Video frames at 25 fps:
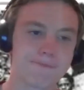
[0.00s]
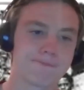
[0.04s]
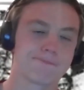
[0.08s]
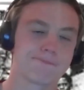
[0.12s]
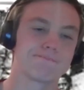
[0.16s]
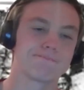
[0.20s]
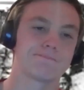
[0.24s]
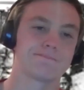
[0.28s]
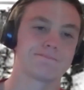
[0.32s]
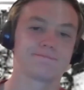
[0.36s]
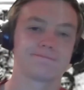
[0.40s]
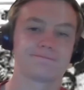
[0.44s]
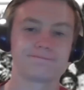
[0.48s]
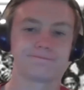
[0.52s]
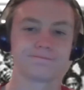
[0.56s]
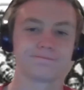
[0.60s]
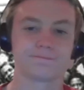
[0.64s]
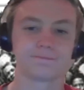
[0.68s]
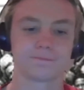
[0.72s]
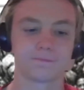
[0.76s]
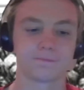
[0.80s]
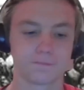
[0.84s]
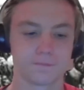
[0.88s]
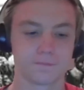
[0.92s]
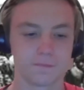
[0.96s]
stuff that
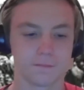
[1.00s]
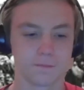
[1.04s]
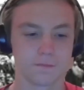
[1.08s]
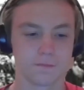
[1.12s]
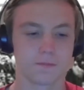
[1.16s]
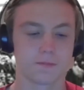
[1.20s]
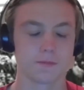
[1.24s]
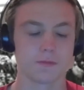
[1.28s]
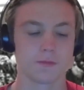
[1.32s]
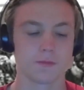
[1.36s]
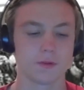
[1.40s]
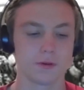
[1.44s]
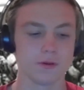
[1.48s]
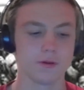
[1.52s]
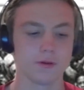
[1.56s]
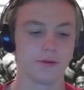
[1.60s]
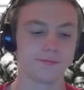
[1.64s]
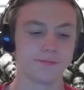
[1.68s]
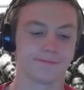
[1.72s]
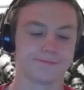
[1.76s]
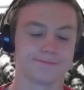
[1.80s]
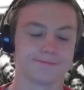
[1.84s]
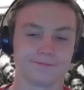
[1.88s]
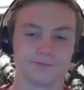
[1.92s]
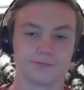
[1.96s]
gets said about them.
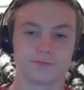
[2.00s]
Like